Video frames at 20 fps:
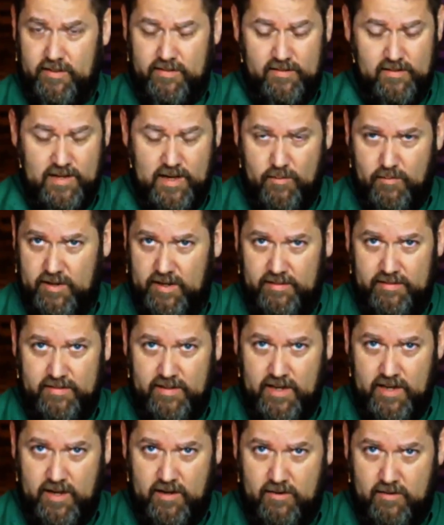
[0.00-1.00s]
That's not what he's
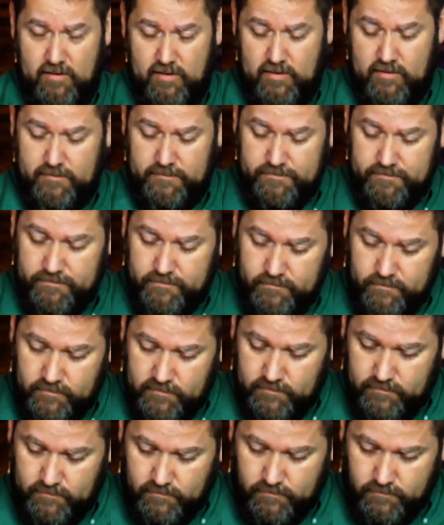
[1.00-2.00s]
saying at all.
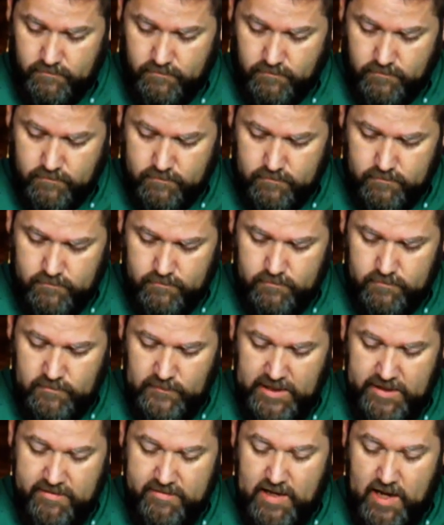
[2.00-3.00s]

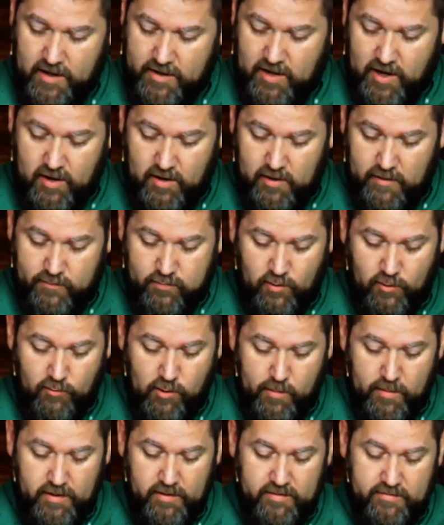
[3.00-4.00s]
He's not calling for a
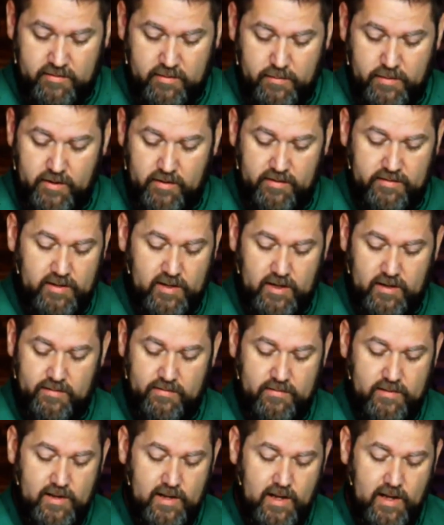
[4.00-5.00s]
woman to submit
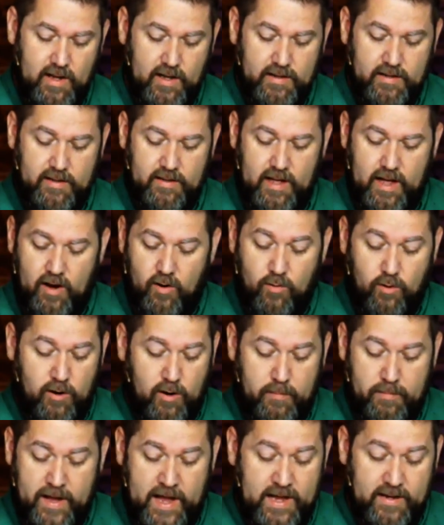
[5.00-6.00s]
herself to that
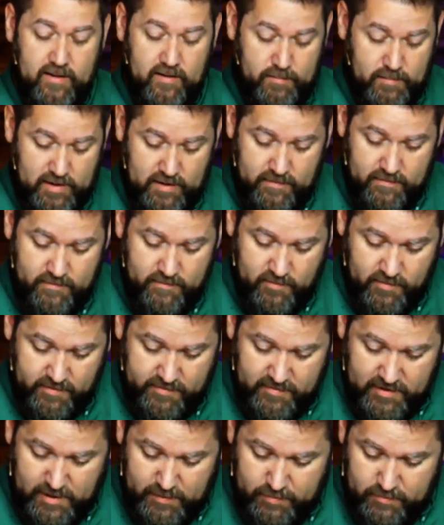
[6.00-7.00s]
or abandonment, for
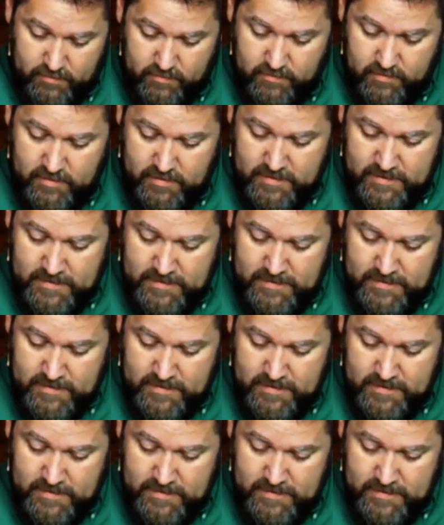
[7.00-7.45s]
example.